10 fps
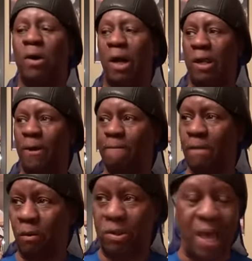Okay
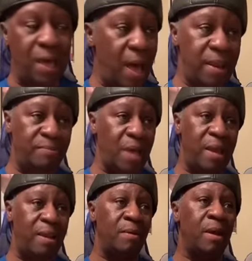then, cause I, I never
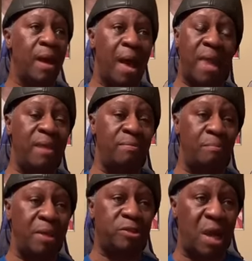I never I never
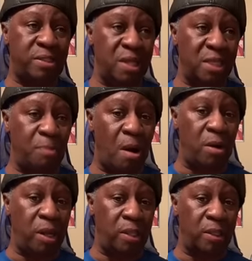met your auntie that's
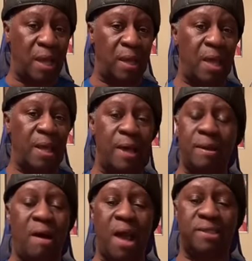bald headed. You did? I, I,
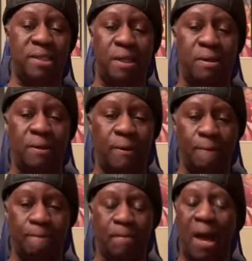no, I ain't seen her. For
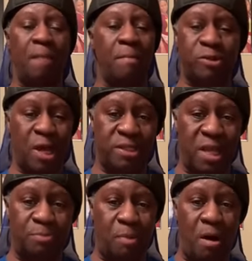real? I ain't met your
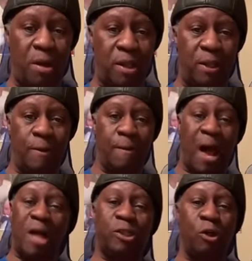auntie that's bald headed.
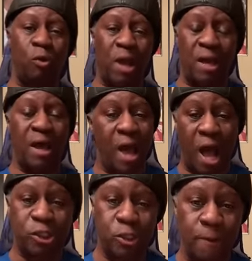I sure like. Same
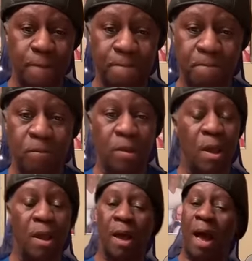I, sh- to God.
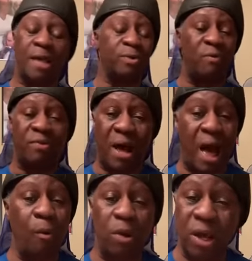I swear to
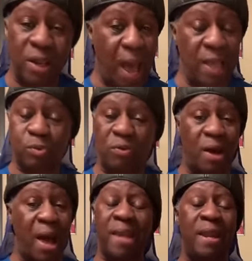God, I would love. I swear
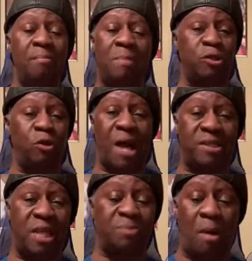to God, I ain't never met your
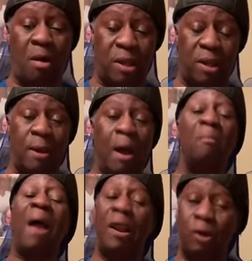auntie that's bald headed, no.
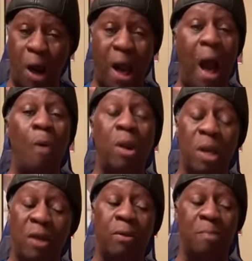but I know I, I, would
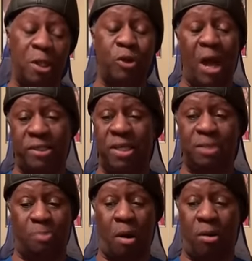love to meet your auntie
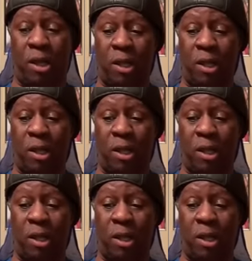that's bald headed.